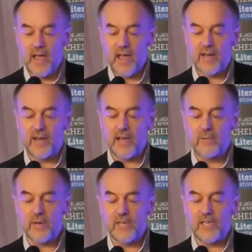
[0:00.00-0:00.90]
and
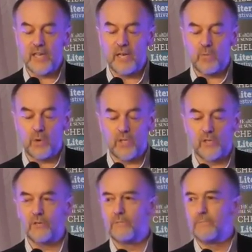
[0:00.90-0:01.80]
no idea what
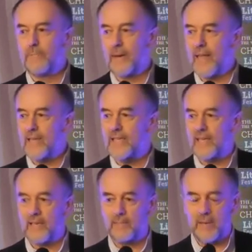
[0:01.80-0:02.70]
on planet
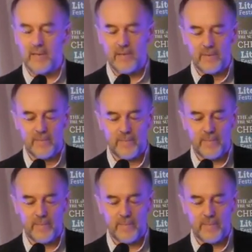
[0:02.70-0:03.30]
it could be.